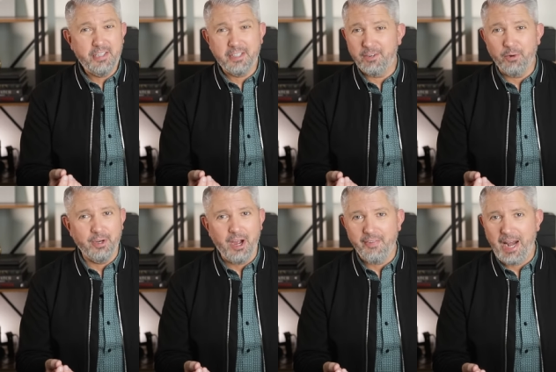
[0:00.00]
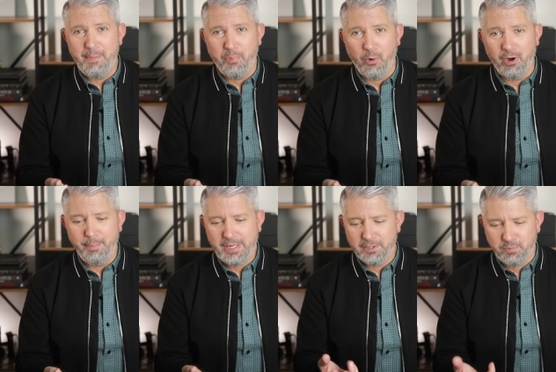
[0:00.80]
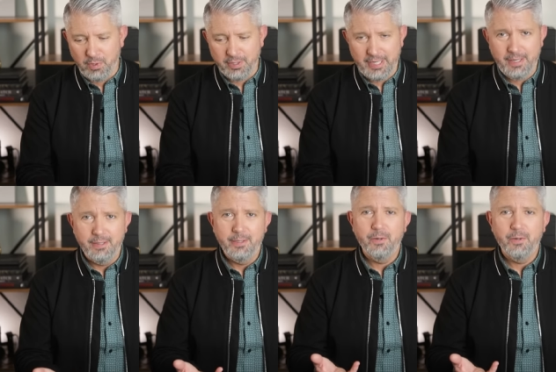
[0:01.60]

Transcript: isn't really all that important because really,